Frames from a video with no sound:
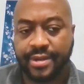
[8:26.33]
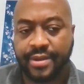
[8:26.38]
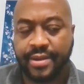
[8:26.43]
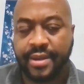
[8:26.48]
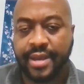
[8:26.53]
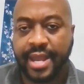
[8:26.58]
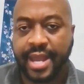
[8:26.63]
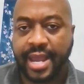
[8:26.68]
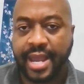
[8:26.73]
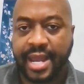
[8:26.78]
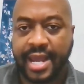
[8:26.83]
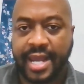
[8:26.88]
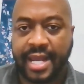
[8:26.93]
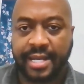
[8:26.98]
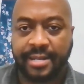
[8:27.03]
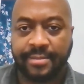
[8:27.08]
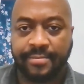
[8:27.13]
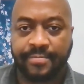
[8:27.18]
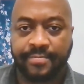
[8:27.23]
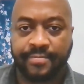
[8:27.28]

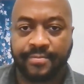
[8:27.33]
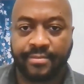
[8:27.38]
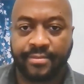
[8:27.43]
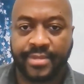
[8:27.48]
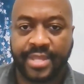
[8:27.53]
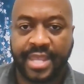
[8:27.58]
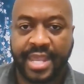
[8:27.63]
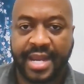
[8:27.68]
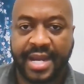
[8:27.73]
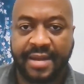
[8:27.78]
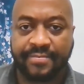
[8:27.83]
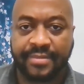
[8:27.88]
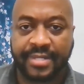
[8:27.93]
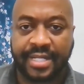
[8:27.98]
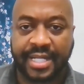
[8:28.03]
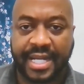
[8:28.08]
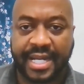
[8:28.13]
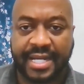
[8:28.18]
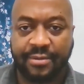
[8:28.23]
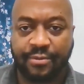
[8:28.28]
And I'm
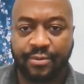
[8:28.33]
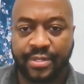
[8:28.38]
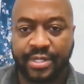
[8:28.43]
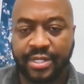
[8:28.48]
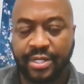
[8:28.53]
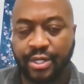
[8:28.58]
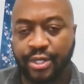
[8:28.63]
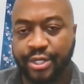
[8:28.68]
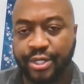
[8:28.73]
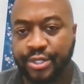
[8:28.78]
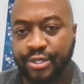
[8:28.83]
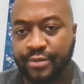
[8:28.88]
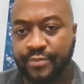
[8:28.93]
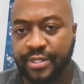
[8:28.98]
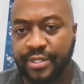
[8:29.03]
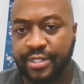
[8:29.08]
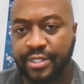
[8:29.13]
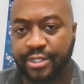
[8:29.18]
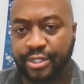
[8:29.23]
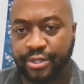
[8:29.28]
glad when the Lord showed me
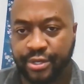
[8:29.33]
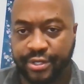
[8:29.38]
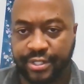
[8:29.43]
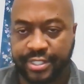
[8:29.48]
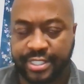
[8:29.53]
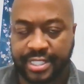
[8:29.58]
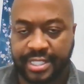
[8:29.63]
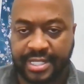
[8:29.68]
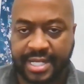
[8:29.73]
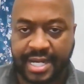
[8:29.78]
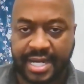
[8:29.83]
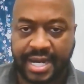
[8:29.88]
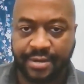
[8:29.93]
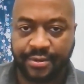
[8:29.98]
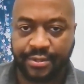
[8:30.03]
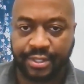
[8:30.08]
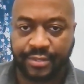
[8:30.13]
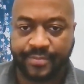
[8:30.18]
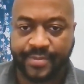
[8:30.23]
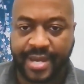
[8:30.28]
the church that I
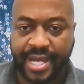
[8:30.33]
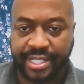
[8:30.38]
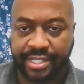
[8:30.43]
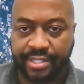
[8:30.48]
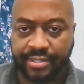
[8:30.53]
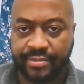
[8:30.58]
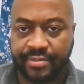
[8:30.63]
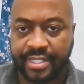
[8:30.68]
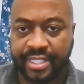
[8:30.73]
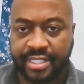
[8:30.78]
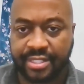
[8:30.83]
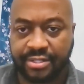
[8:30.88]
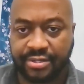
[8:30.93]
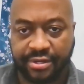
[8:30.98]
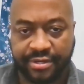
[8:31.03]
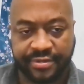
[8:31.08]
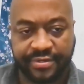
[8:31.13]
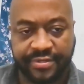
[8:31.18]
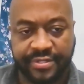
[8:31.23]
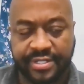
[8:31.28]
was pastor of this
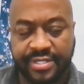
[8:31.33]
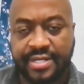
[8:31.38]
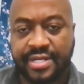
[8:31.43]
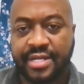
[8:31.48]
church.